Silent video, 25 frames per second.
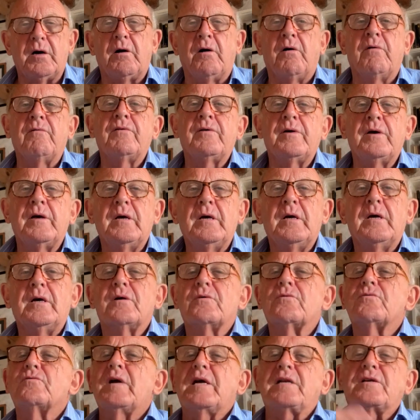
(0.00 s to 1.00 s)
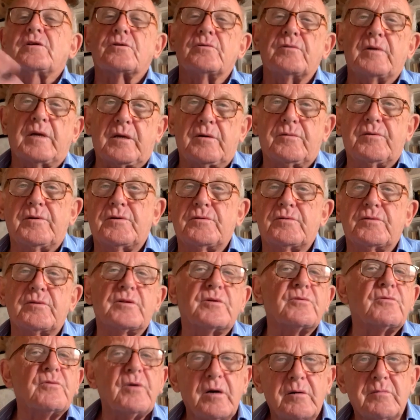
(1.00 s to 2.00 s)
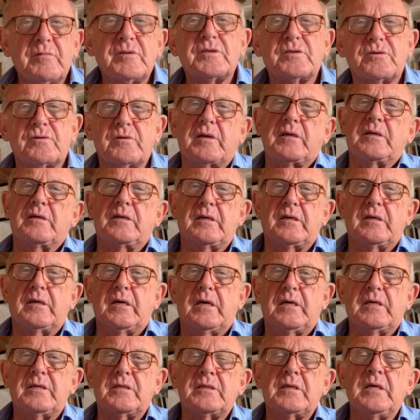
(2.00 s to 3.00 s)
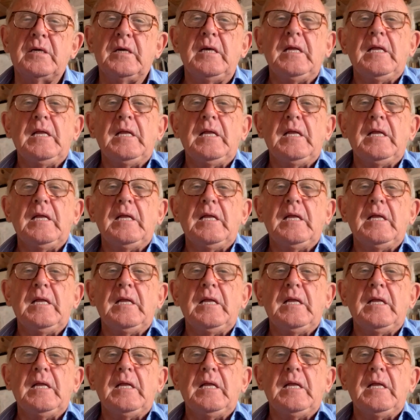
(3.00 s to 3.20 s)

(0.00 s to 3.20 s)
of rhetoric, which the Romans recognized.